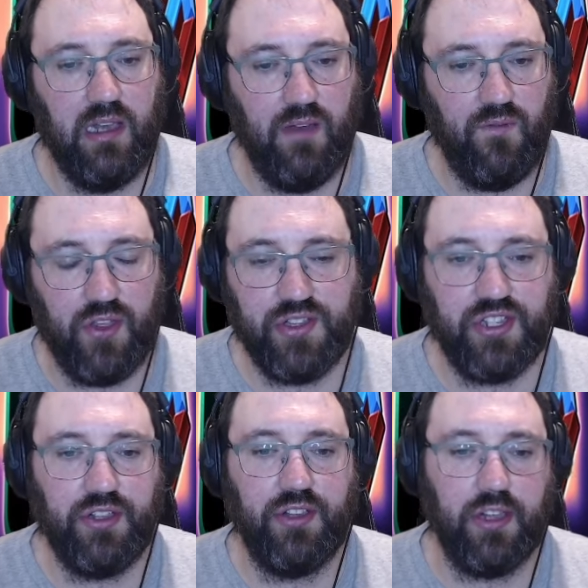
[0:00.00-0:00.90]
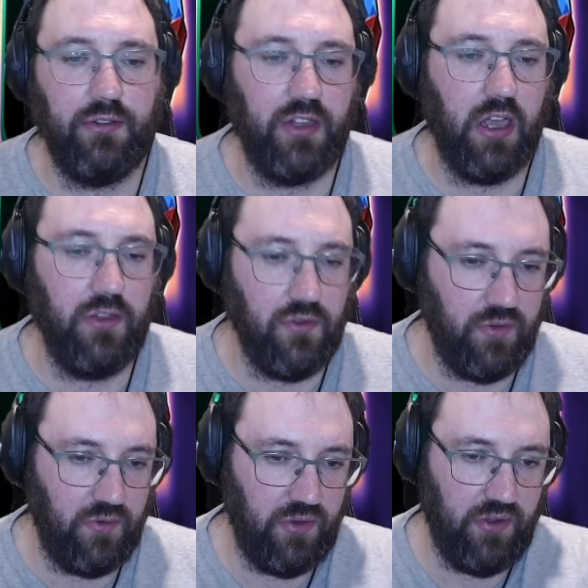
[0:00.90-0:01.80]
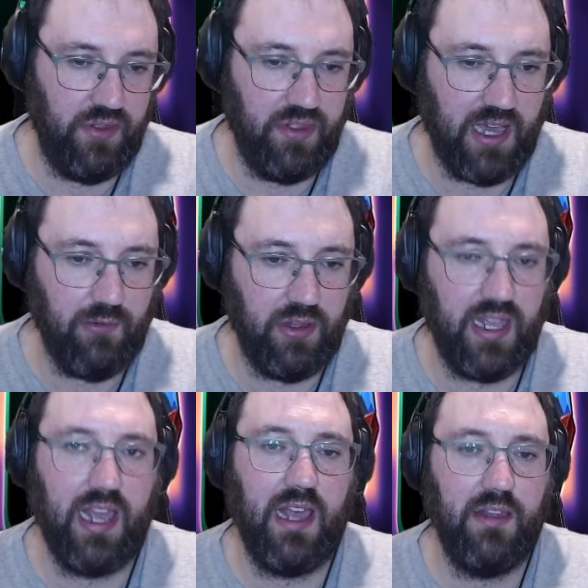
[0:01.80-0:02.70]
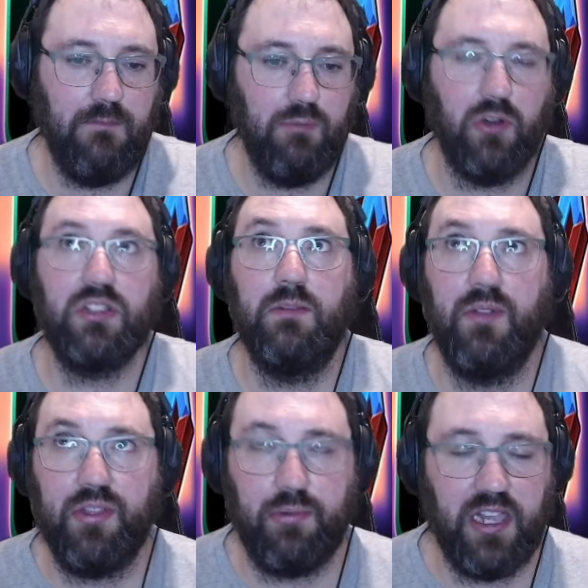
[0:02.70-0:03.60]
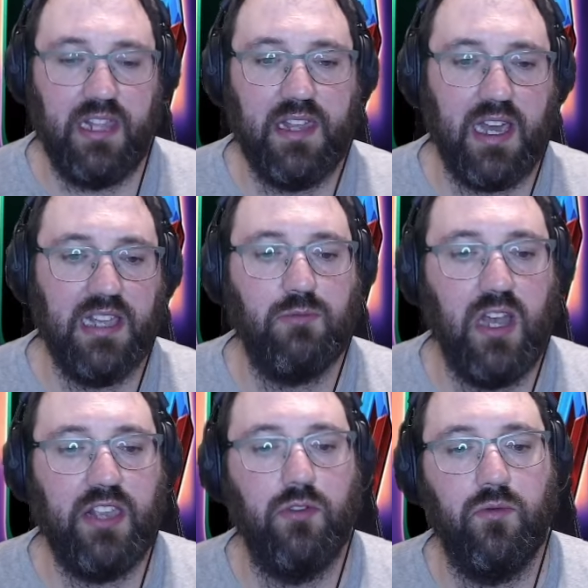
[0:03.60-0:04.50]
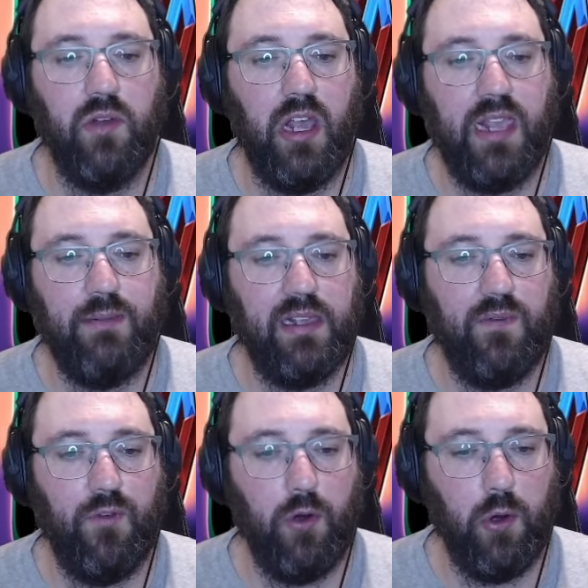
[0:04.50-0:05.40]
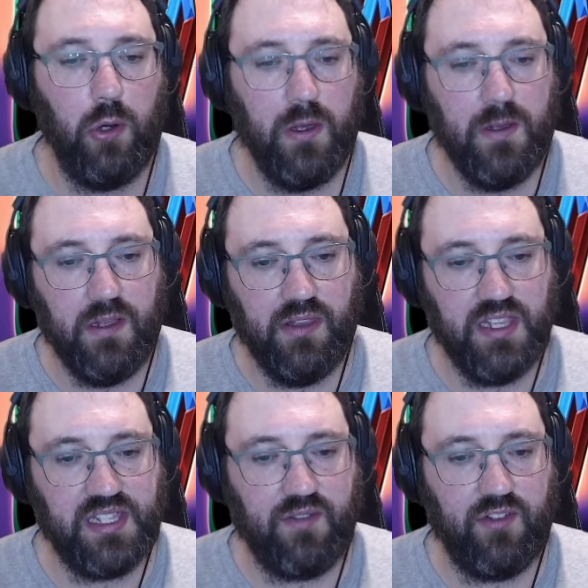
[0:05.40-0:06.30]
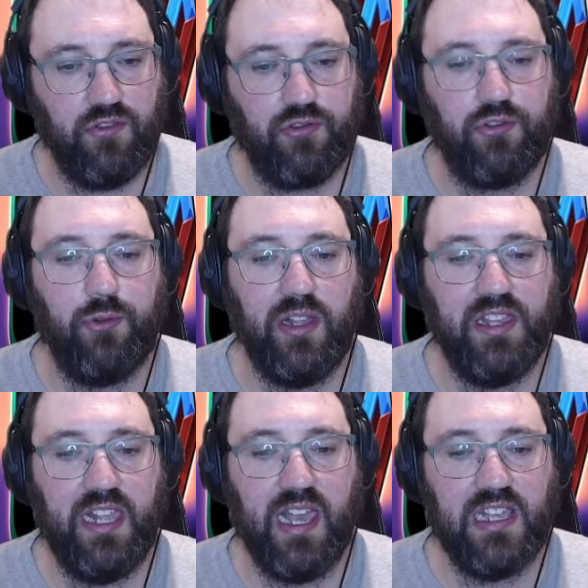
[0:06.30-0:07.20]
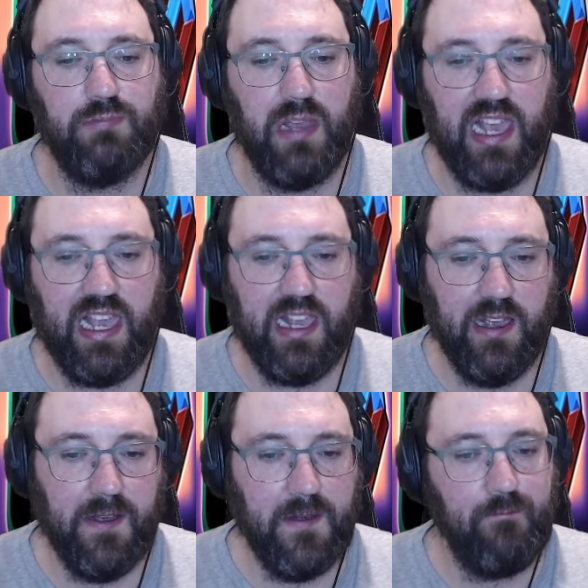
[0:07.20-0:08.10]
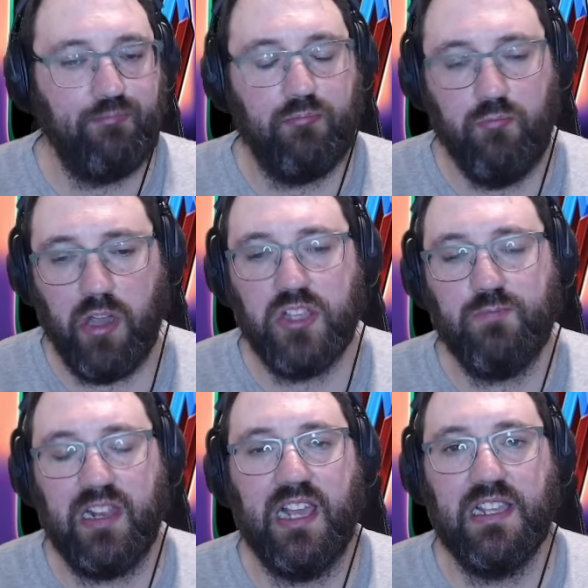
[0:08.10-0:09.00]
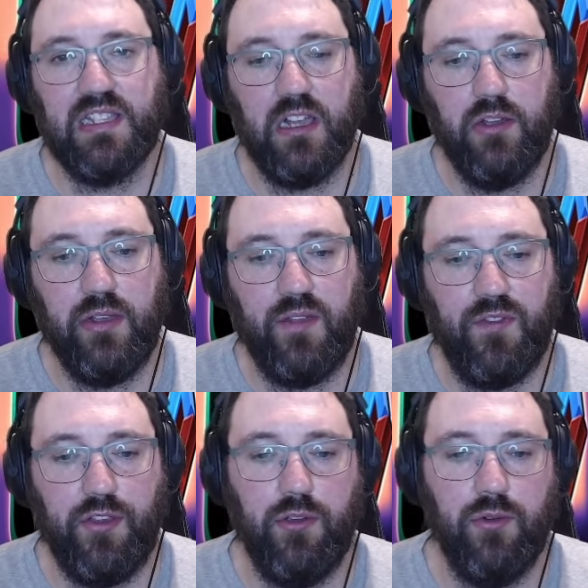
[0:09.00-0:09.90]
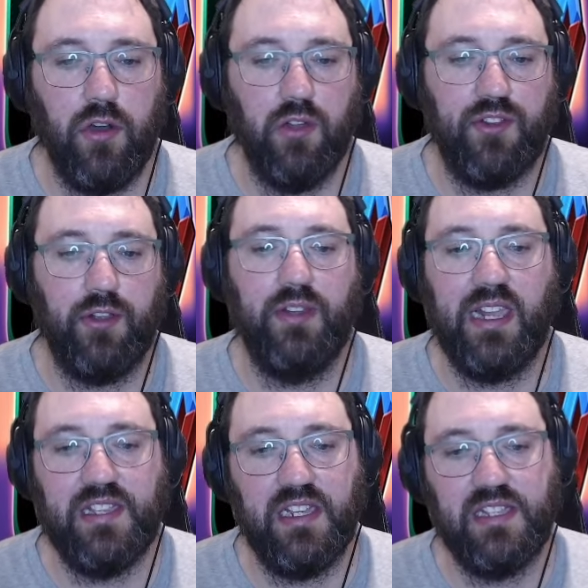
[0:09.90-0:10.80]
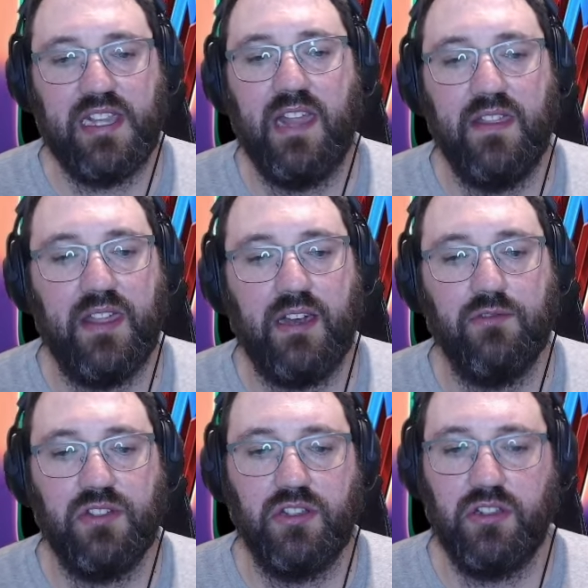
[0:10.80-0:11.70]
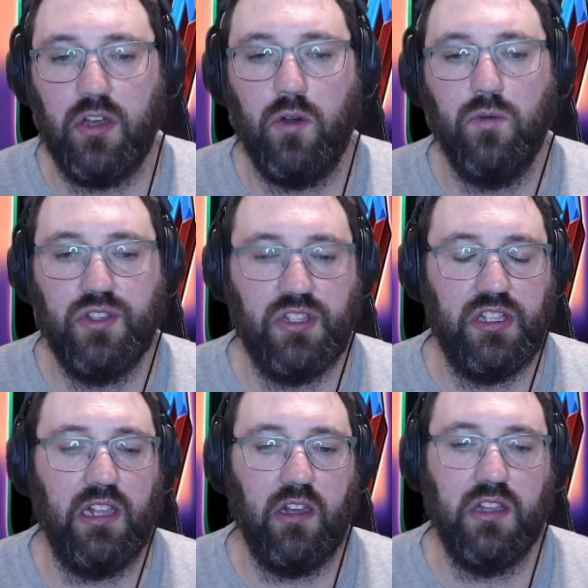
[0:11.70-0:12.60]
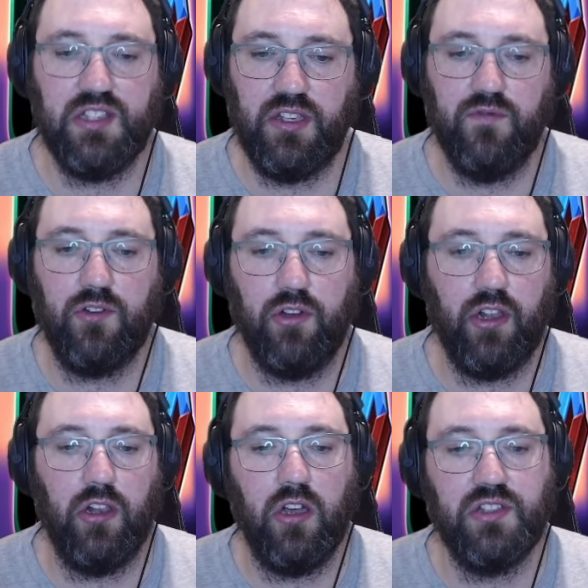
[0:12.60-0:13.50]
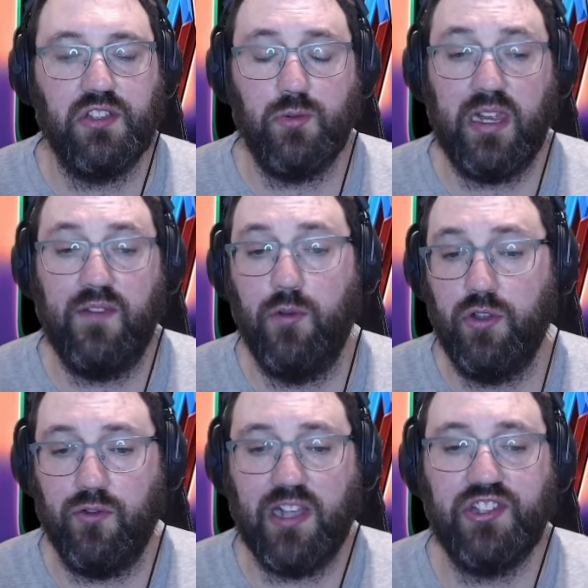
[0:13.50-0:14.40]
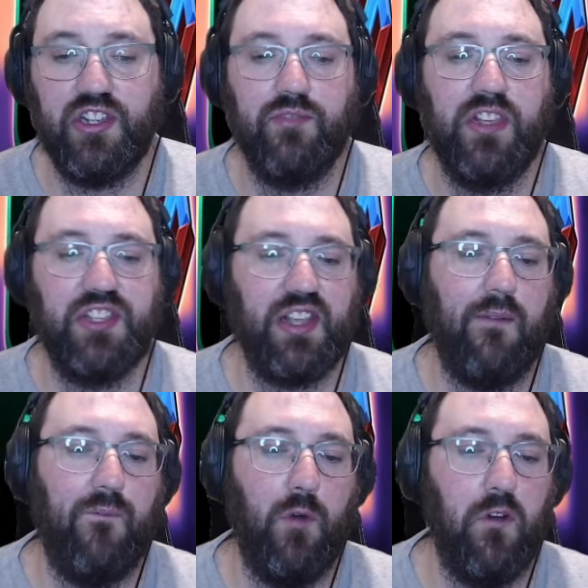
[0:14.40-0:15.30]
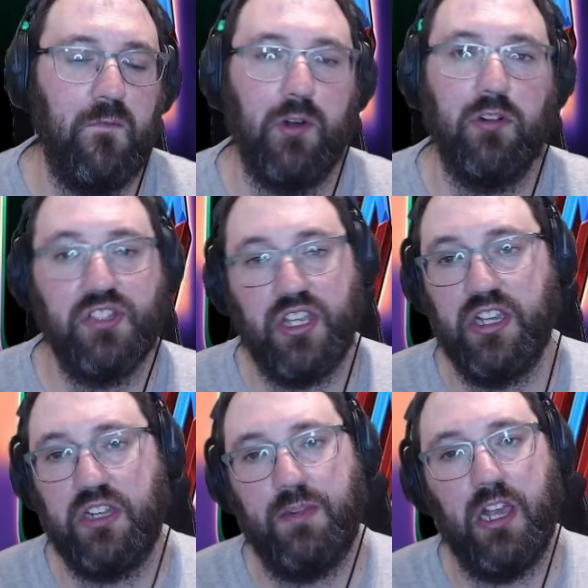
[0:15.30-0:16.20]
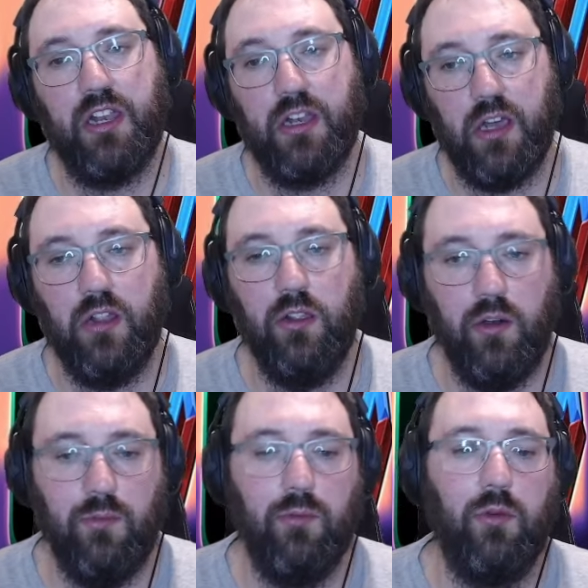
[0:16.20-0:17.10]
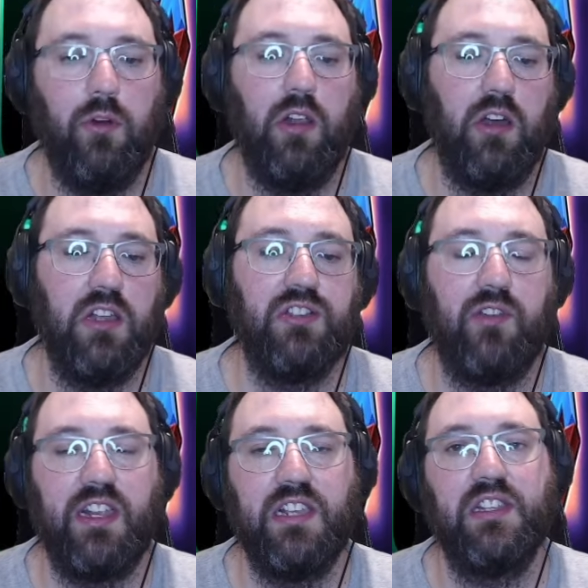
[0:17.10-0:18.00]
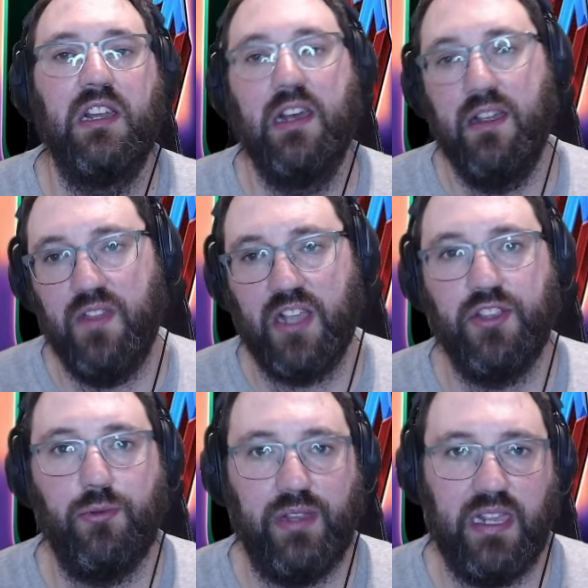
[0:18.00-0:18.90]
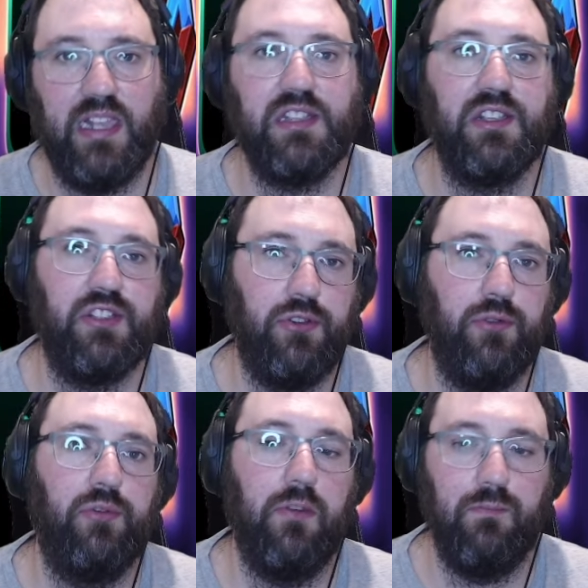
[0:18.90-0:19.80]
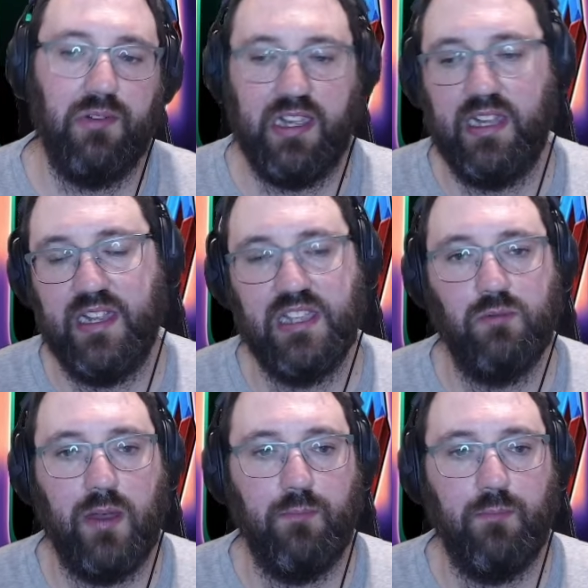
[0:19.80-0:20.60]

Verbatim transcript: And for those of you that don't know, that one there, box number 3, that is where you're aiming for, the 720 XP. Most players, though, if you are donating 10,000 gold to the alliance and you've got an alliance of 24, you're actually going to reach that 4th box. So you're going to be earning a lot more alliance credits than you need to complete this web